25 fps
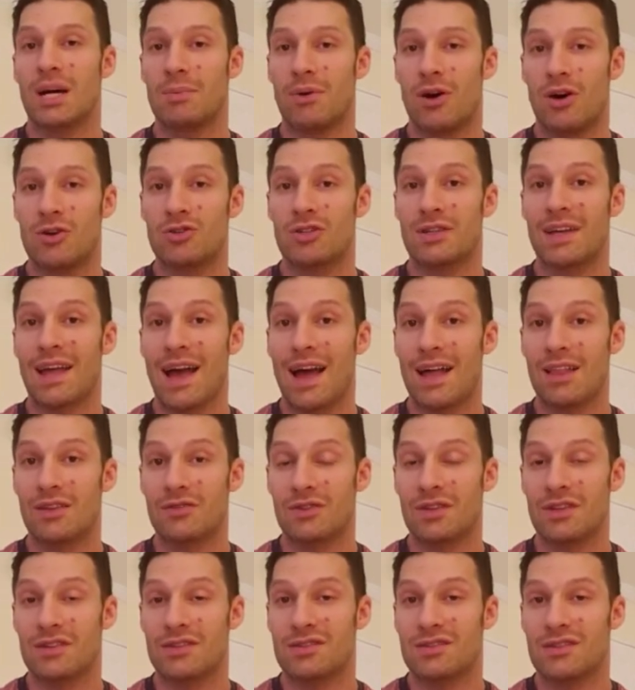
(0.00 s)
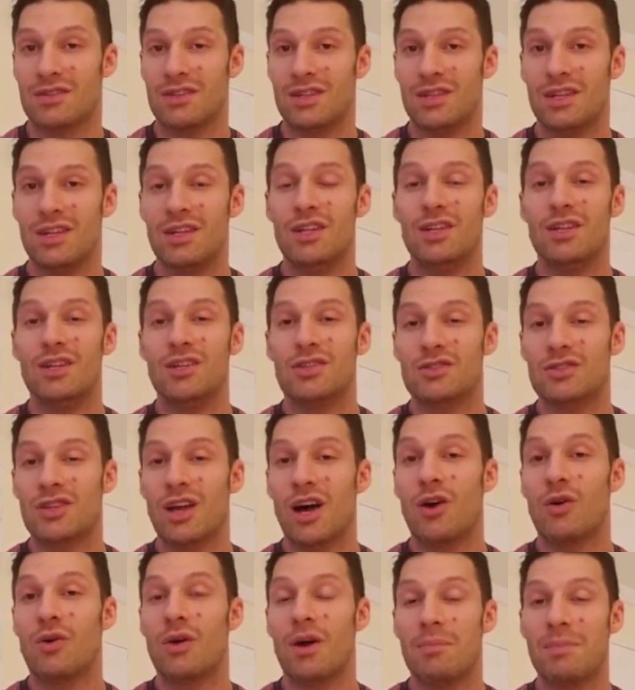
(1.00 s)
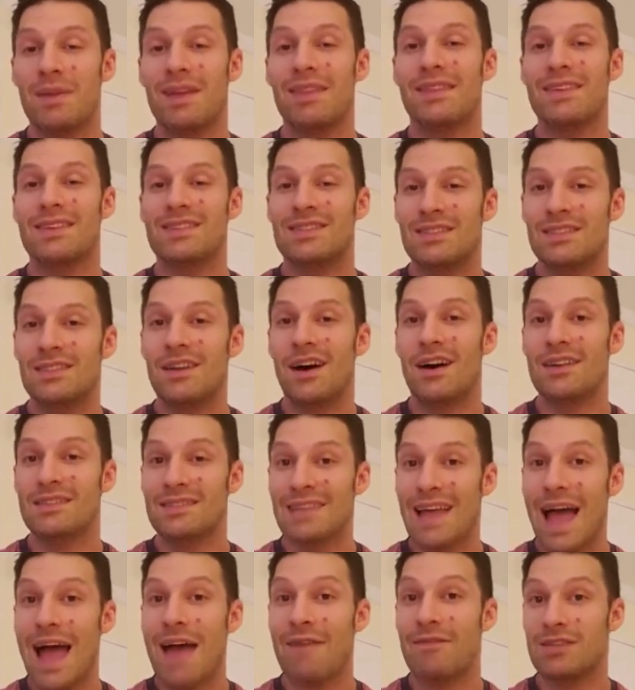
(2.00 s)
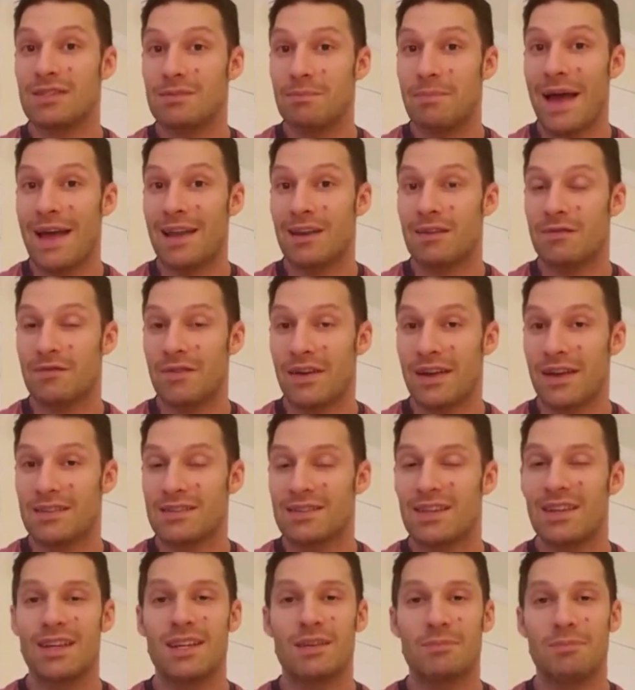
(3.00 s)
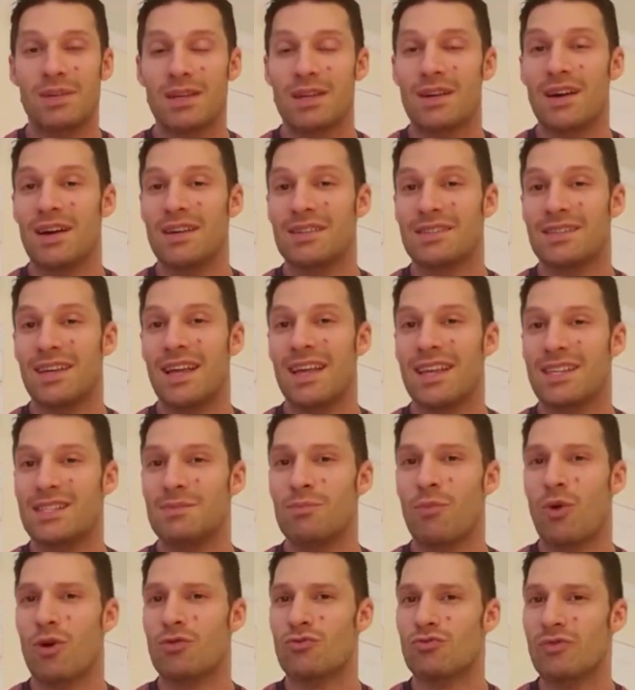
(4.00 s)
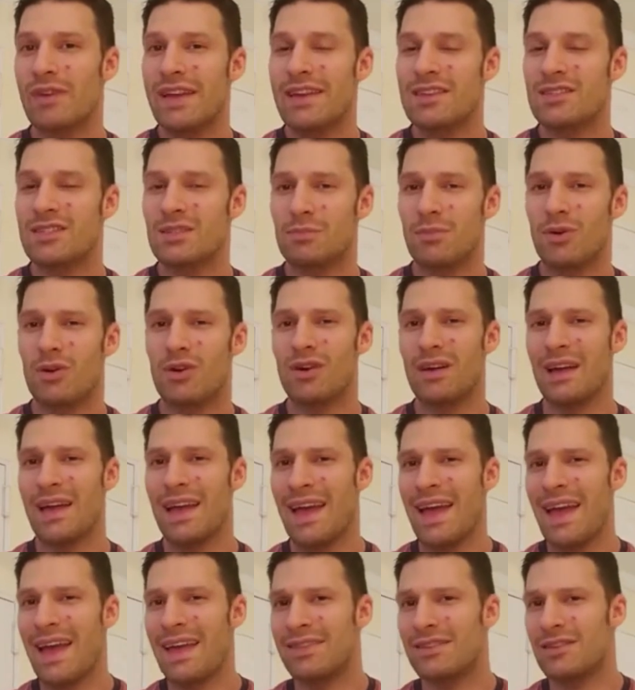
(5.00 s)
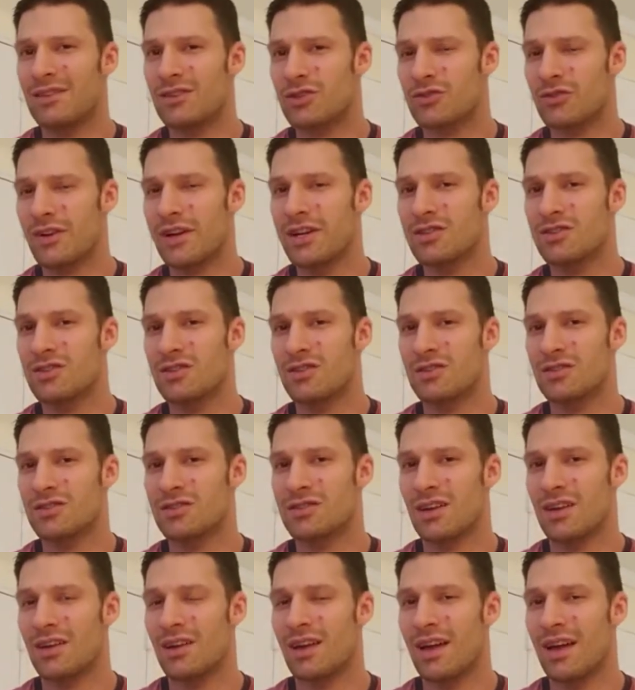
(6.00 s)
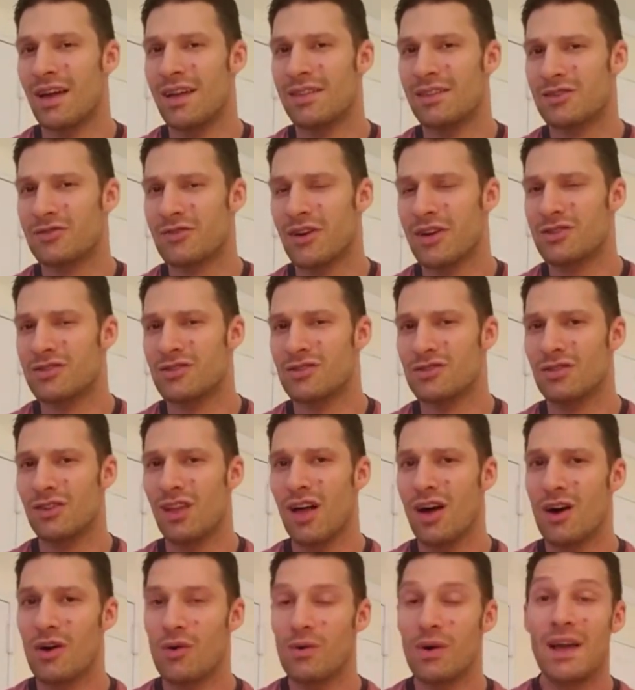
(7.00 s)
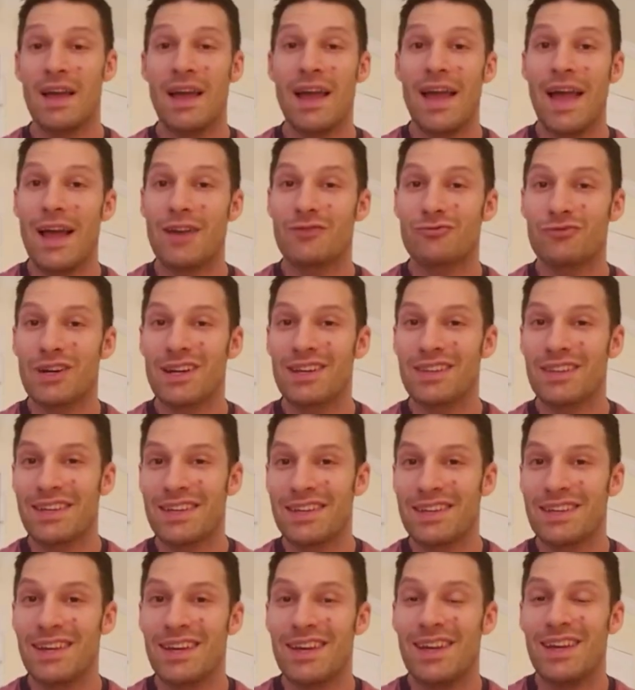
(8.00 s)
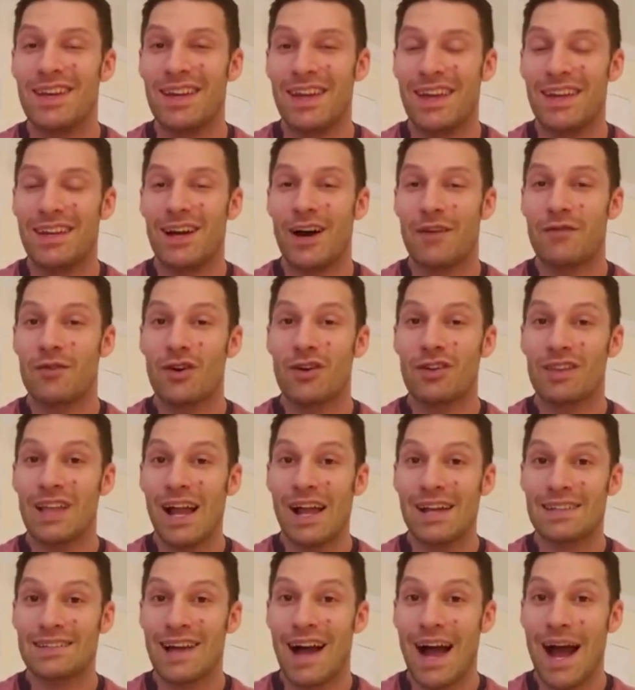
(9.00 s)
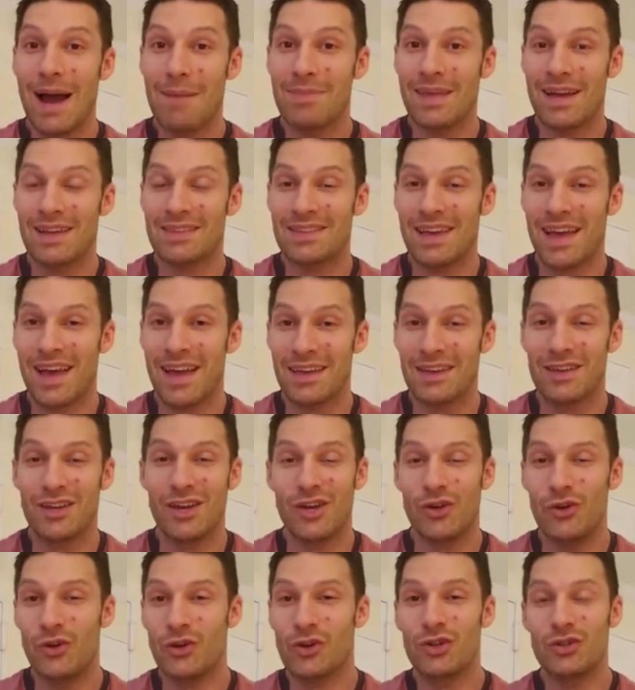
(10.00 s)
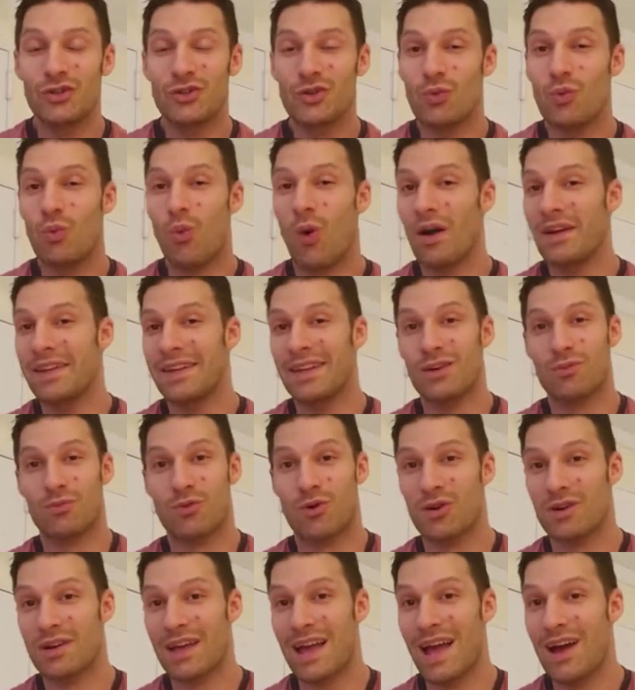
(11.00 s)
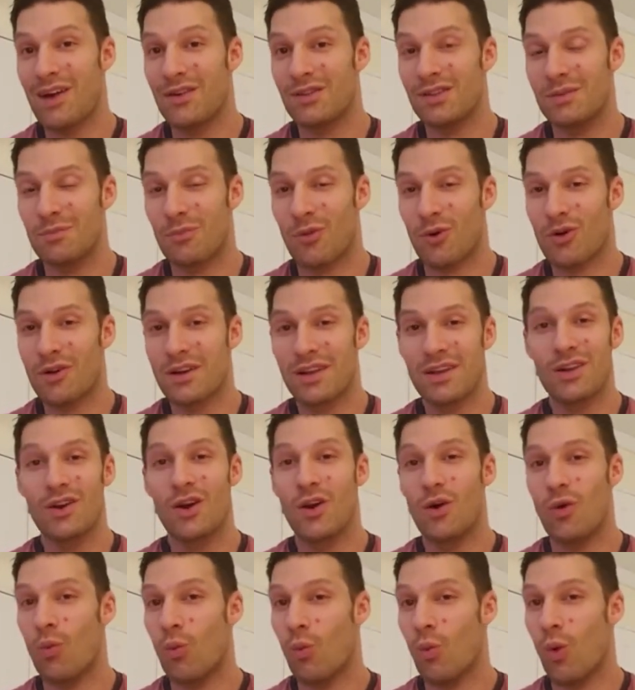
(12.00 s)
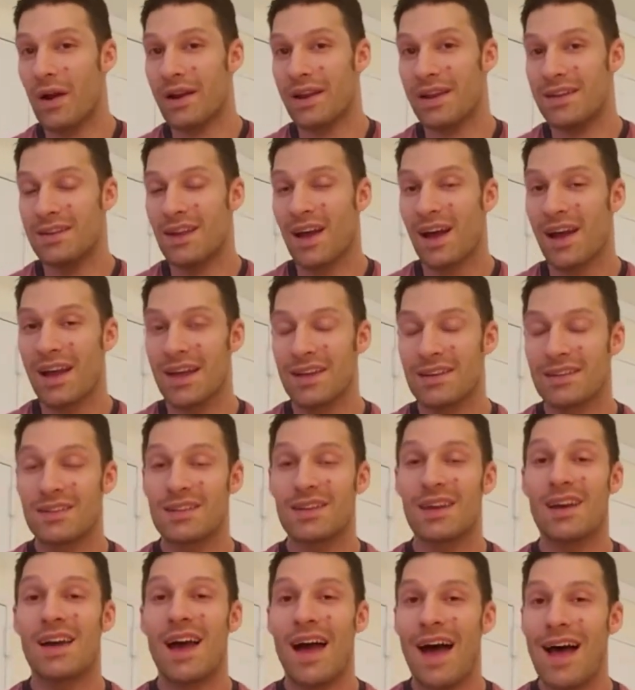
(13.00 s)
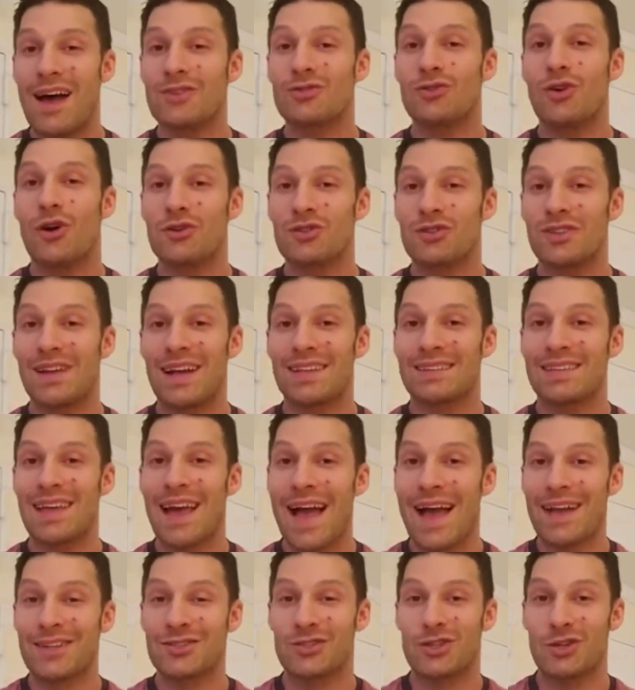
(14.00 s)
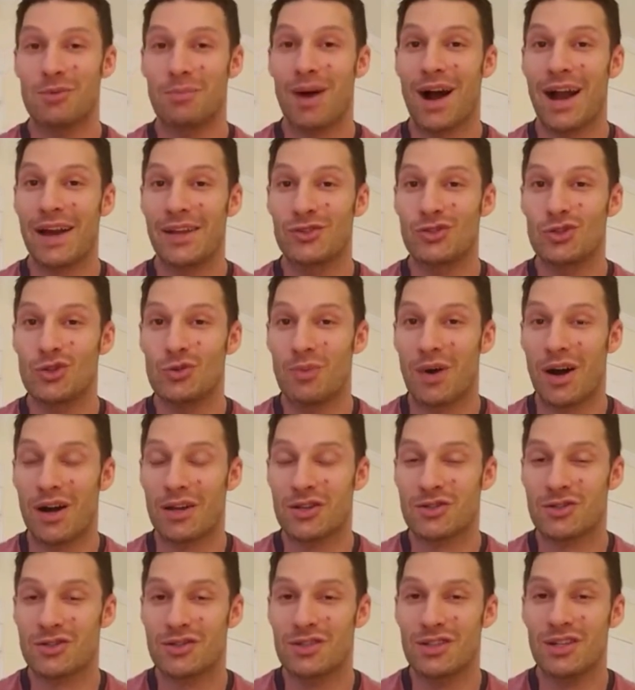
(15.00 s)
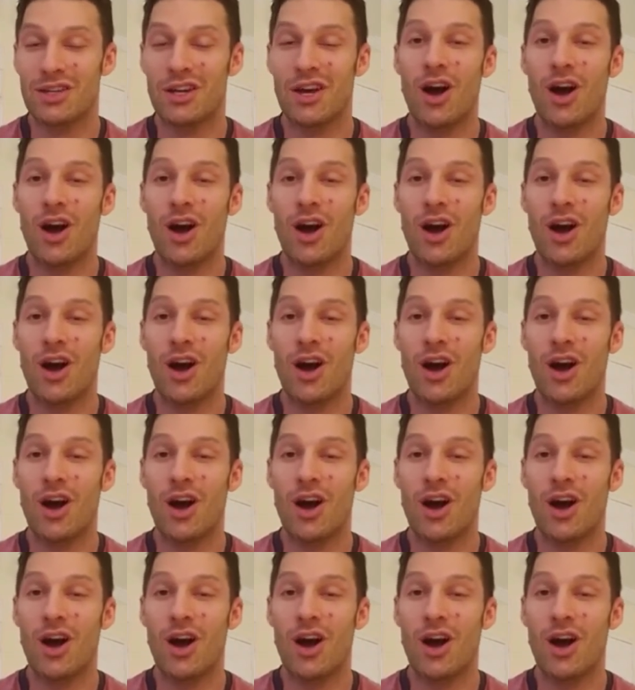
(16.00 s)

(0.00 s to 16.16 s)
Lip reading: a couple hundred calories. So, I mean, this does have its benefits because it's more reasonable and the duration's low. And really, you know, if you have a lot of time that day, you could do one HIIT workout in the morning, one at night, as long as you're not taxing your body too much.